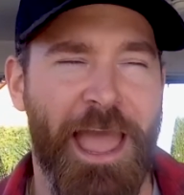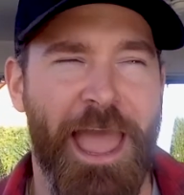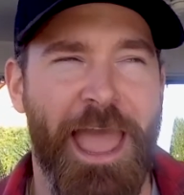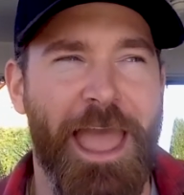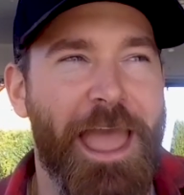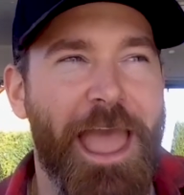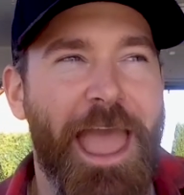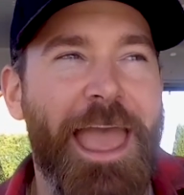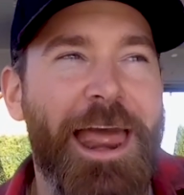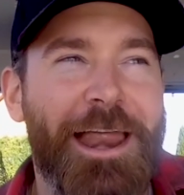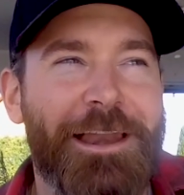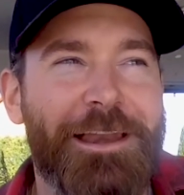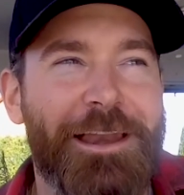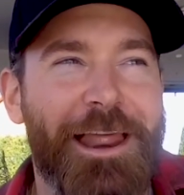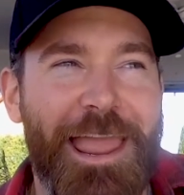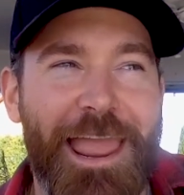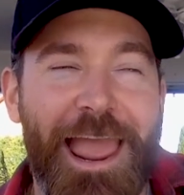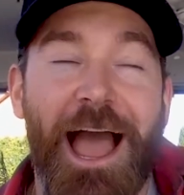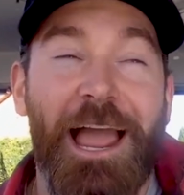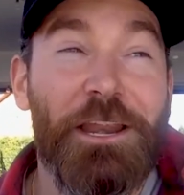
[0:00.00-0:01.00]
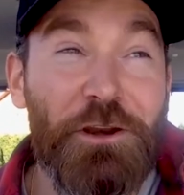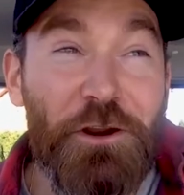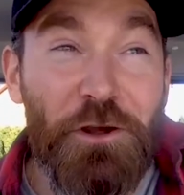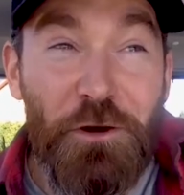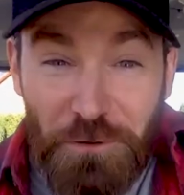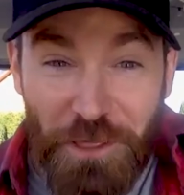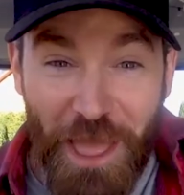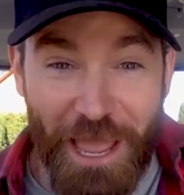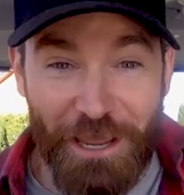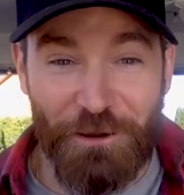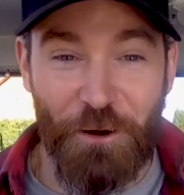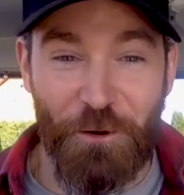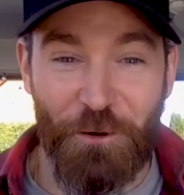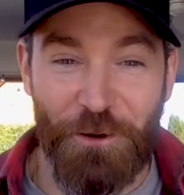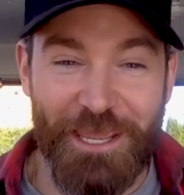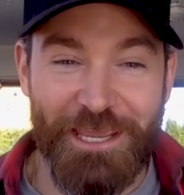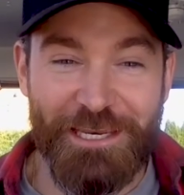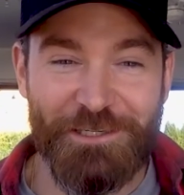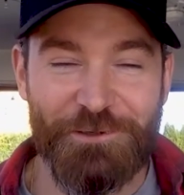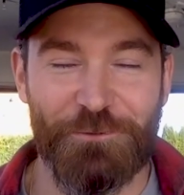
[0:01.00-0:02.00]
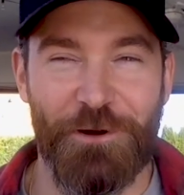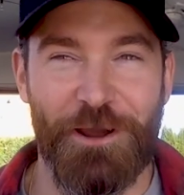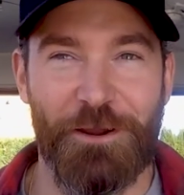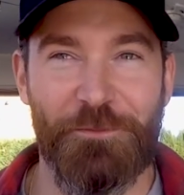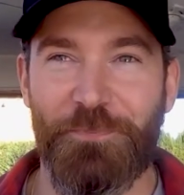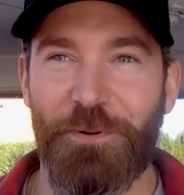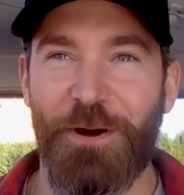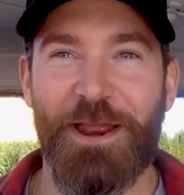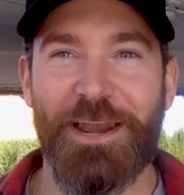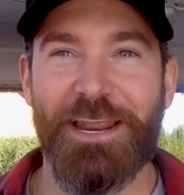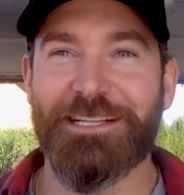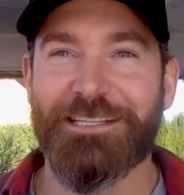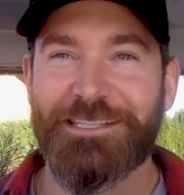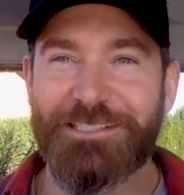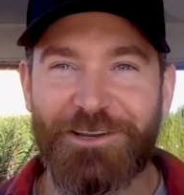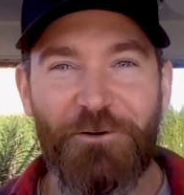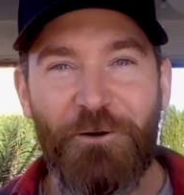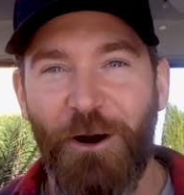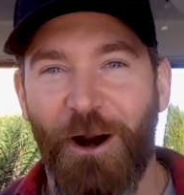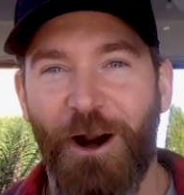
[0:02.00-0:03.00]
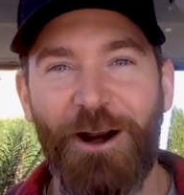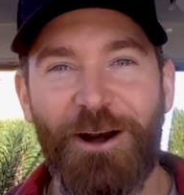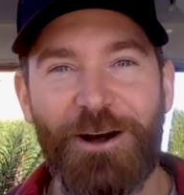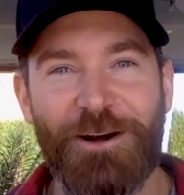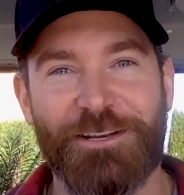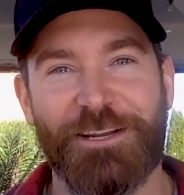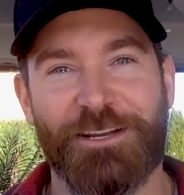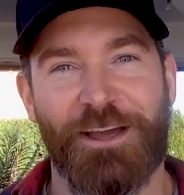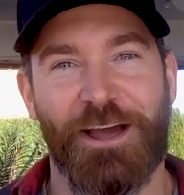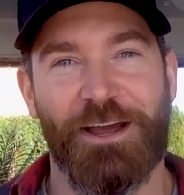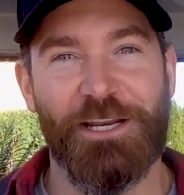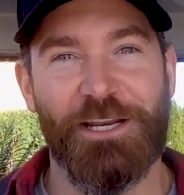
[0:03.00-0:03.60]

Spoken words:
And I knew that going into it, but it's so hard to kind of